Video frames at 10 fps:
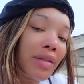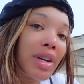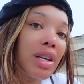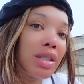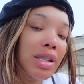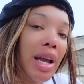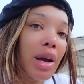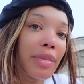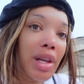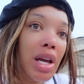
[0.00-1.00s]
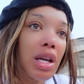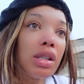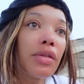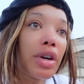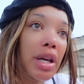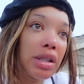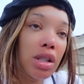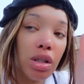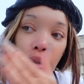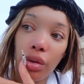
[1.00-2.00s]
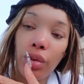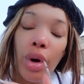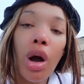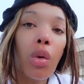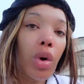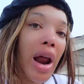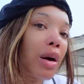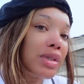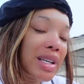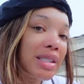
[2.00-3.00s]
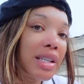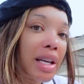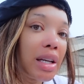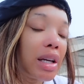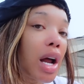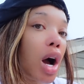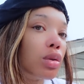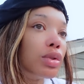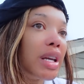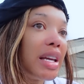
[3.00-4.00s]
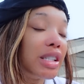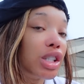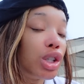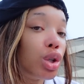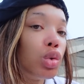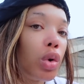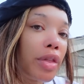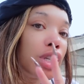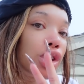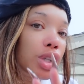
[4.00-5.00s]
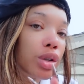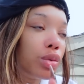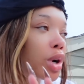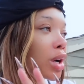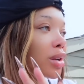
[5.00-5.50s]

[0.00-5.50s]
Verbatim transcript: of these damn things for it to do what I was intending on it to do with two.